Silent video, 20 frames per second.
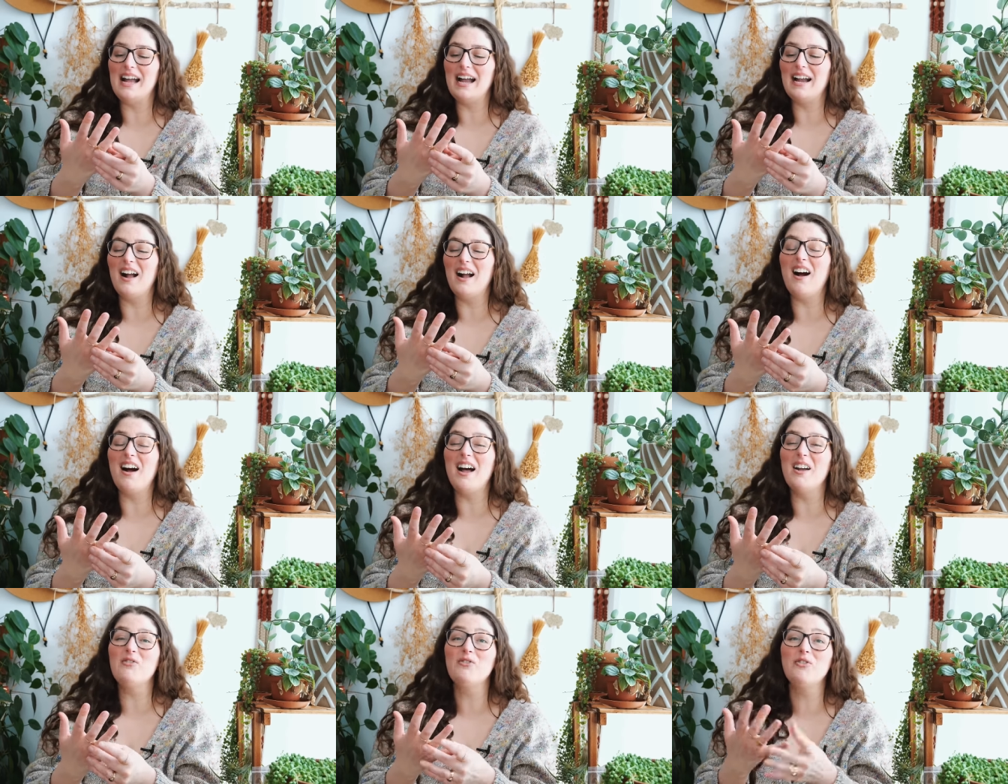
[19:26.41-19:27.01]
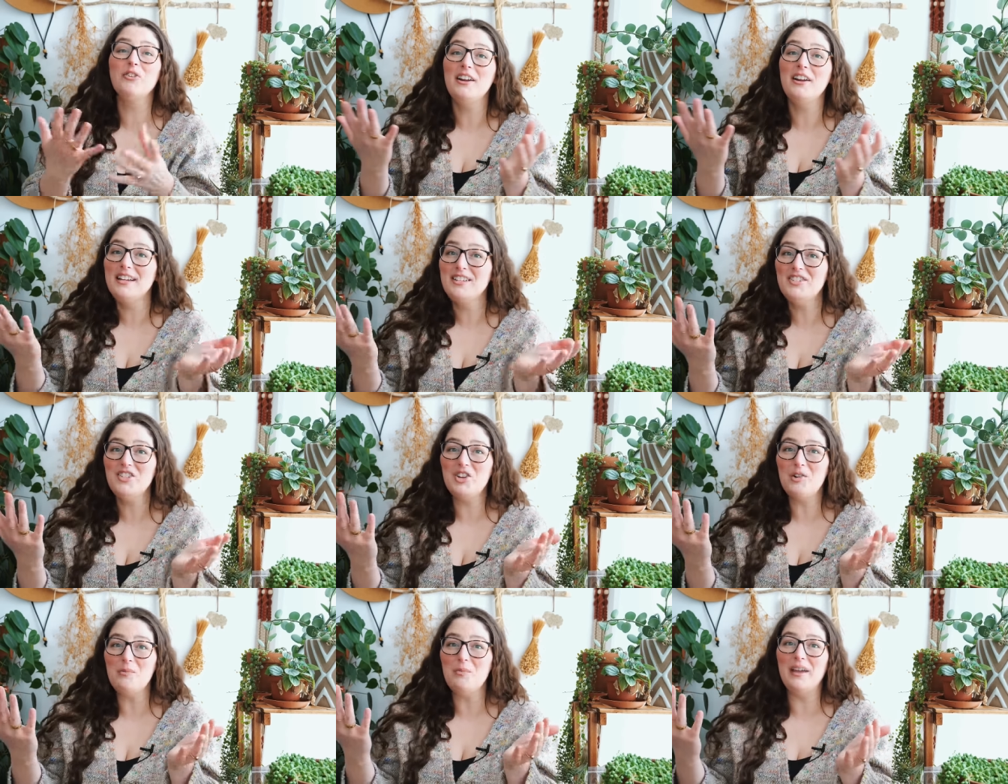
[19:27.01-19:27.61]
I got free
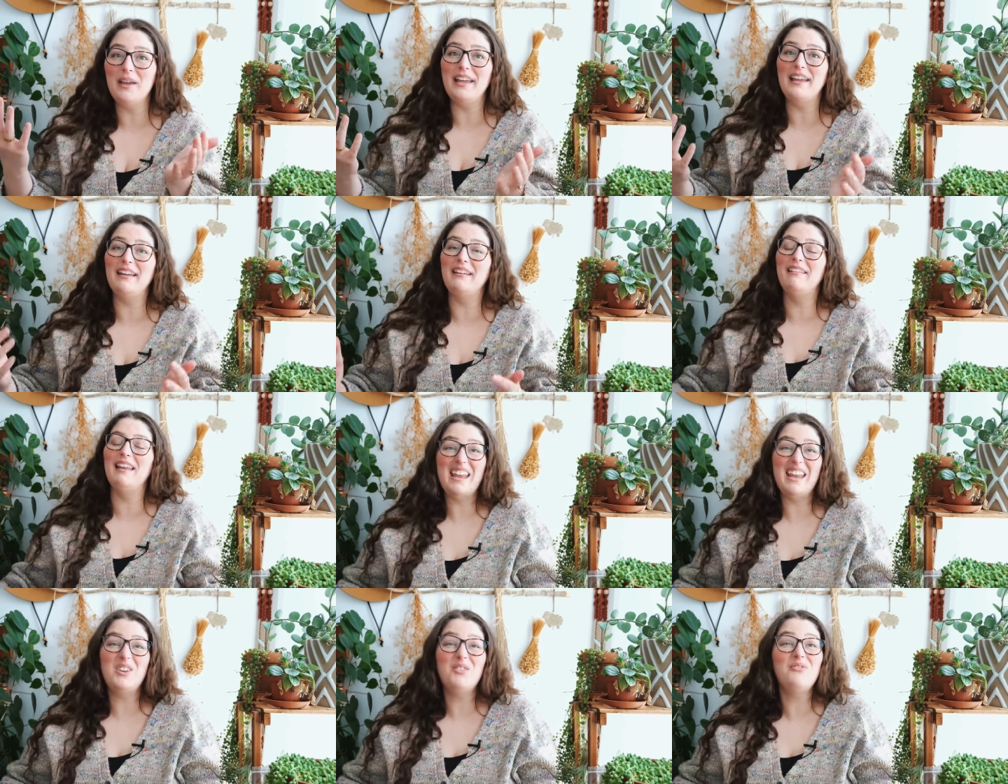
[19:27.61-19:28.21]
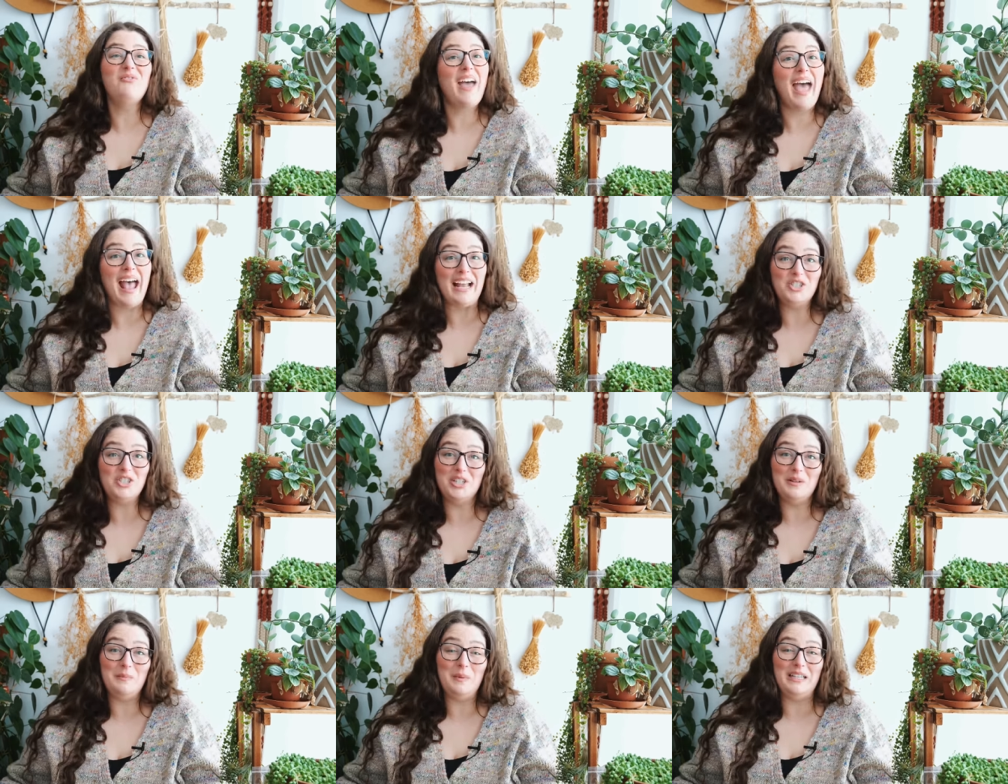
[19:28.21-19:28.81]
shipping and
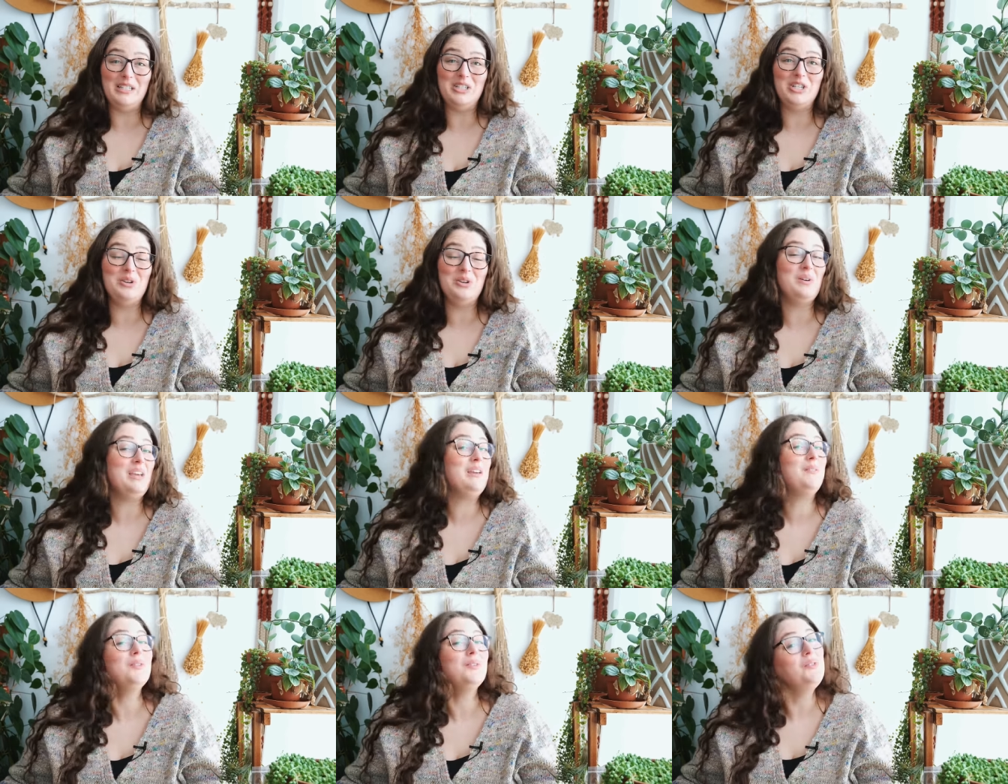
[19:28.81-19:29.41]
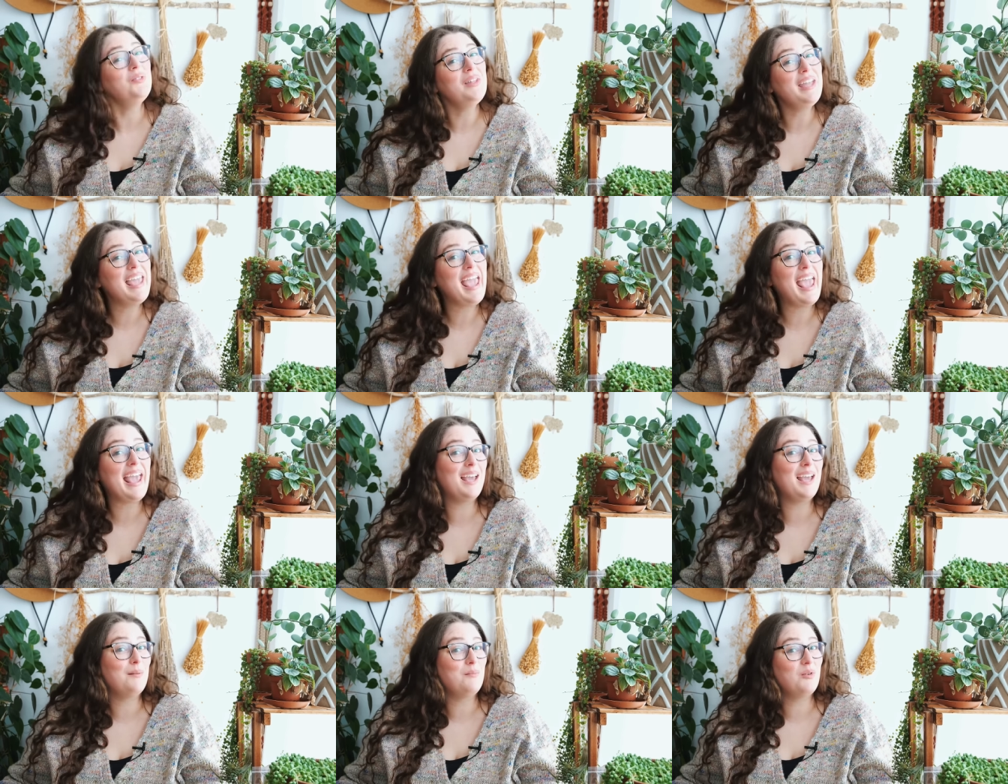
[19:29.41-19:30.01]
fast shipping too, even though they
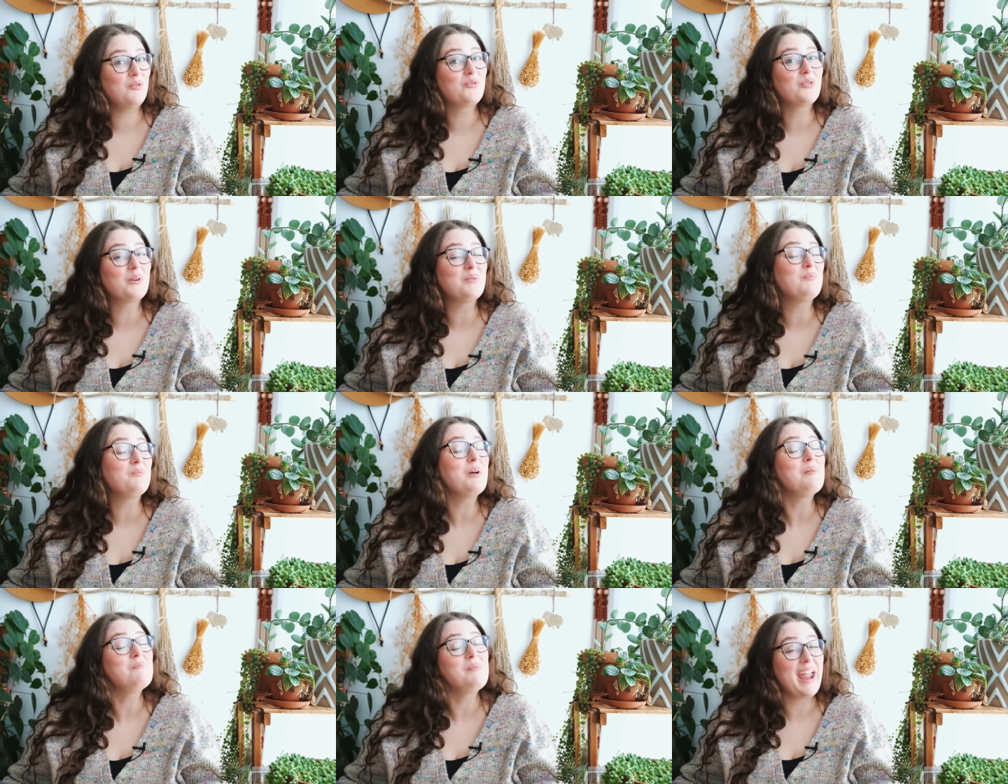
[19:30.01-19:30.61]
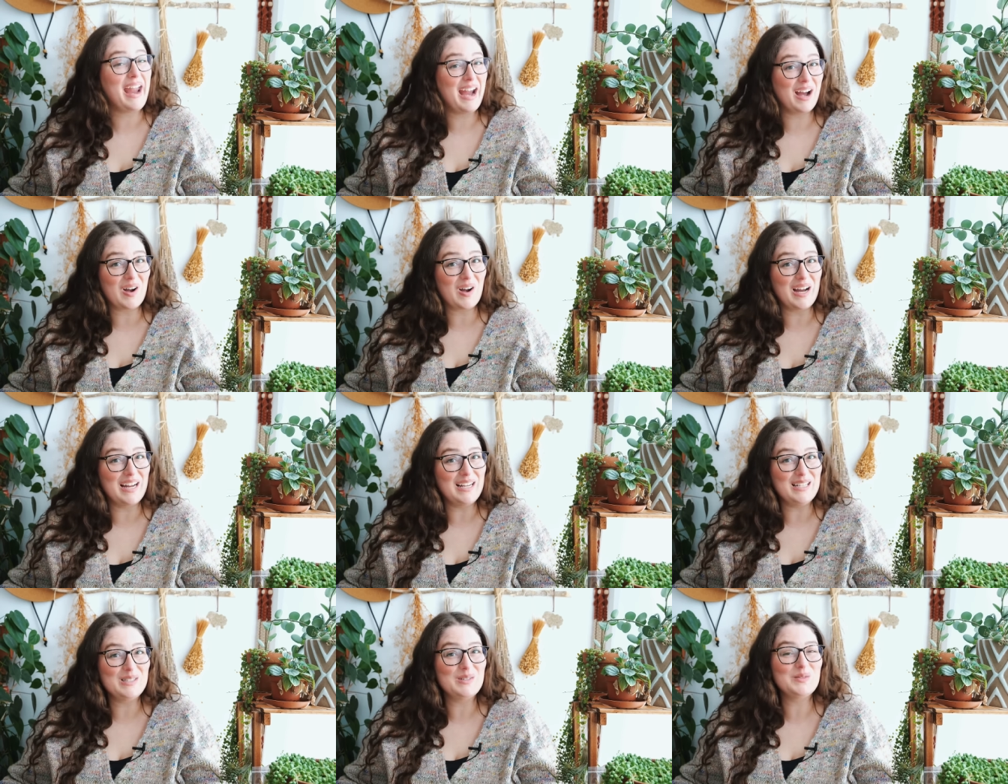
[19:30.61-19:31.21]
came from
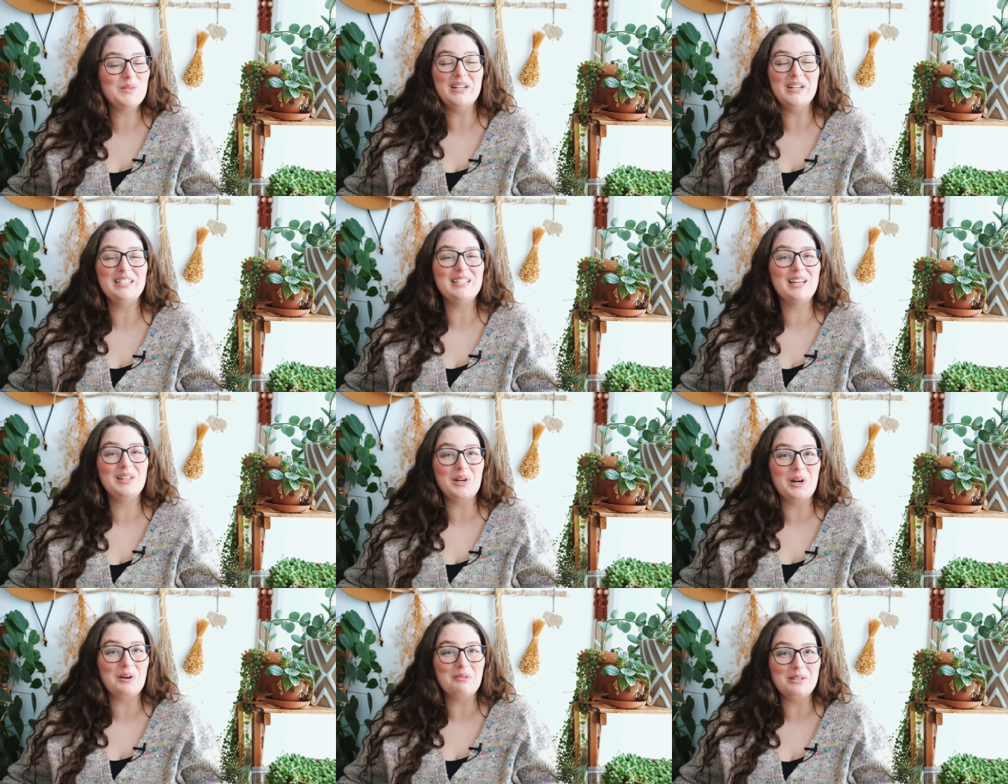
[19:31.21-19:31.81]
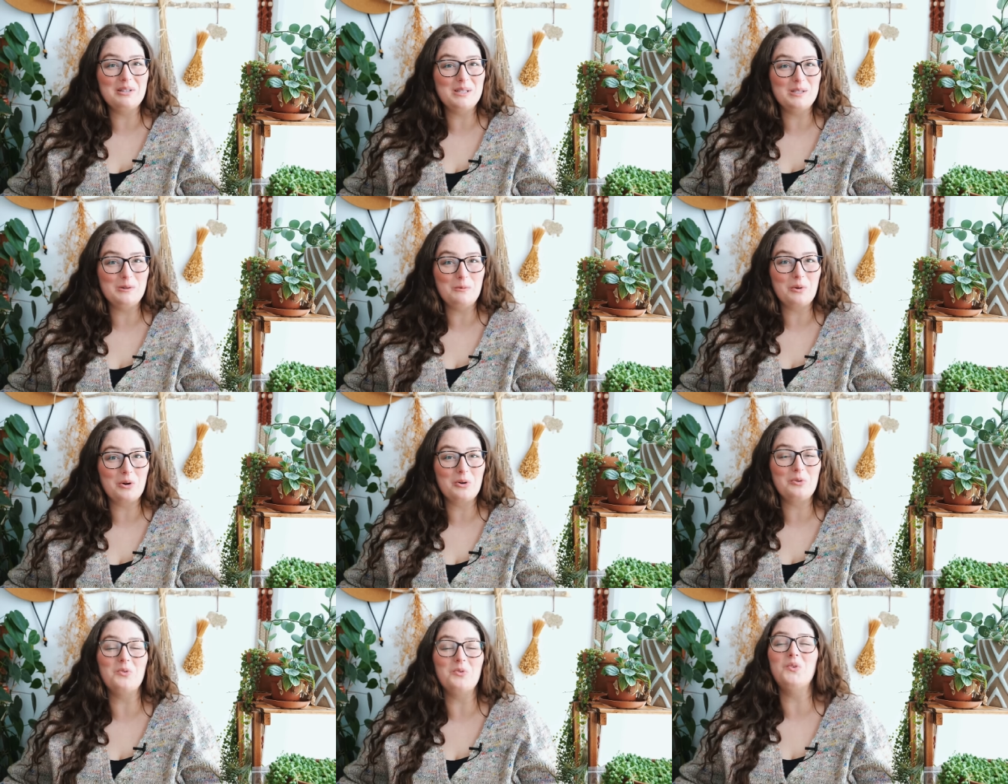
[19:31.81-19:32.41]
Paris, which I thought was
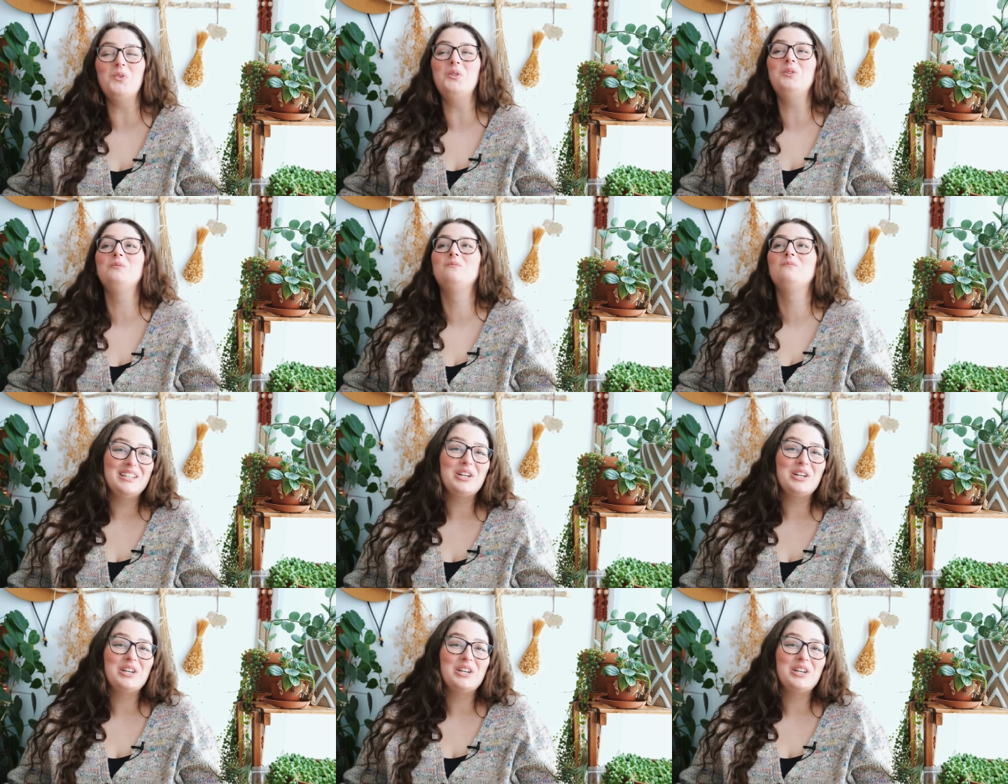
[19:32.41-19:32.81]
super cool.